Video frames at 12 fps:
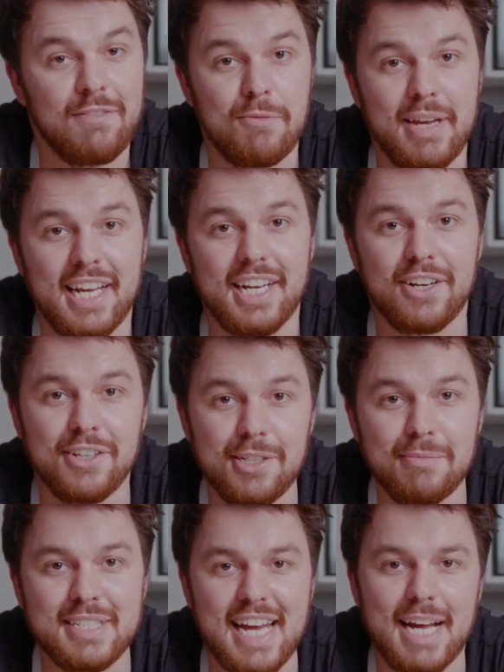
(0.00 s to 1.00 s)
you make it at
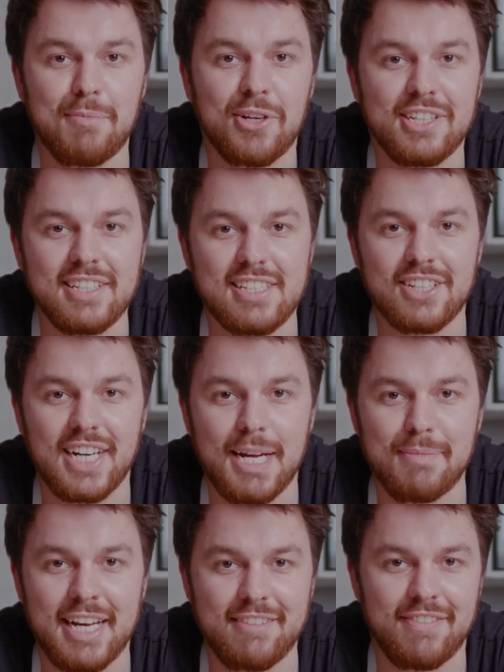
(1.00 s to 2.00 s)
home, tag me on
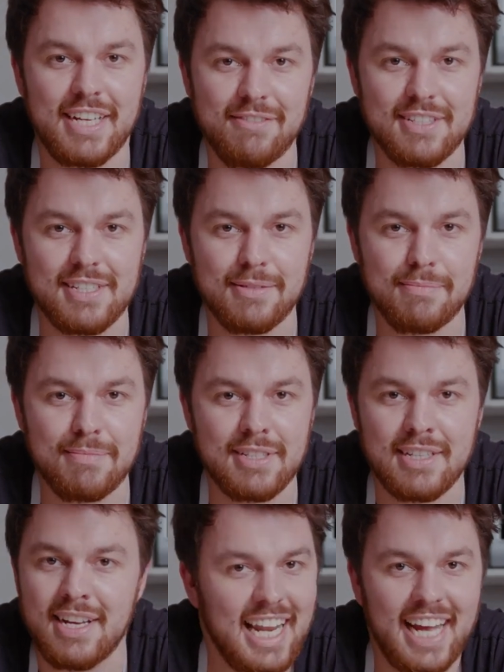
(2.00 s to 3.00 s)
Instagram at
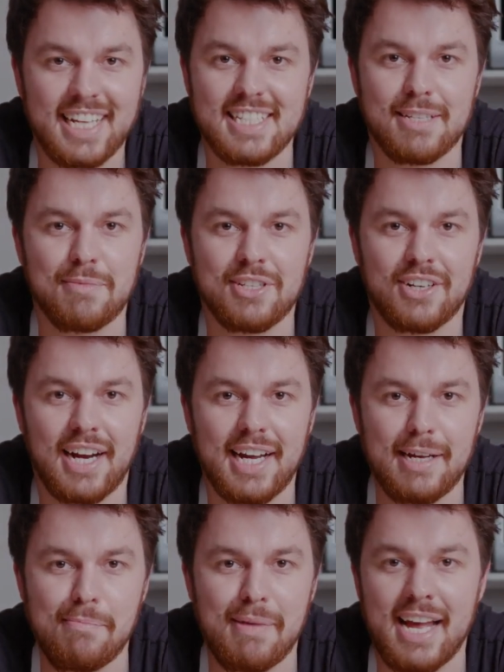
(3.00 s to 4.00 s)
FlavorSims. Like and
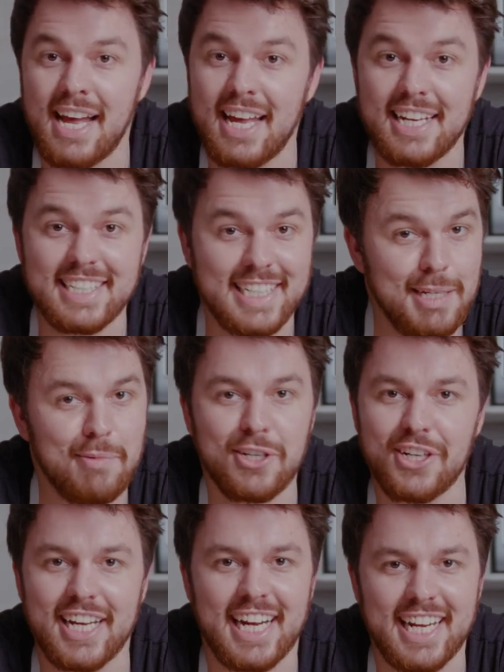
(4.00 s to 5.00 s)
subscribe and keep
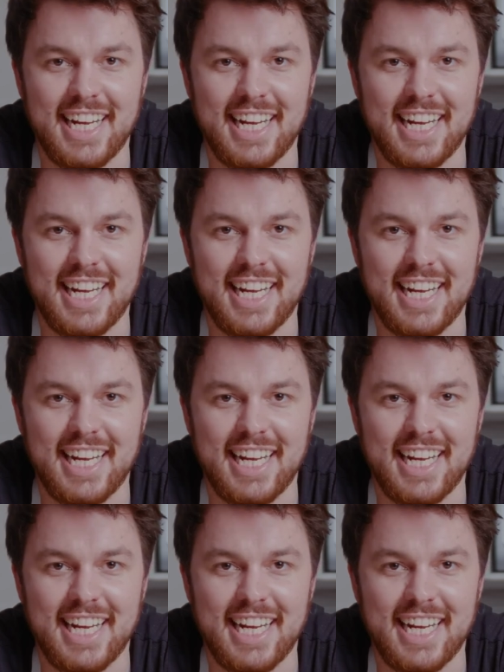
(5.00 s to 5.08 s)
cooking, I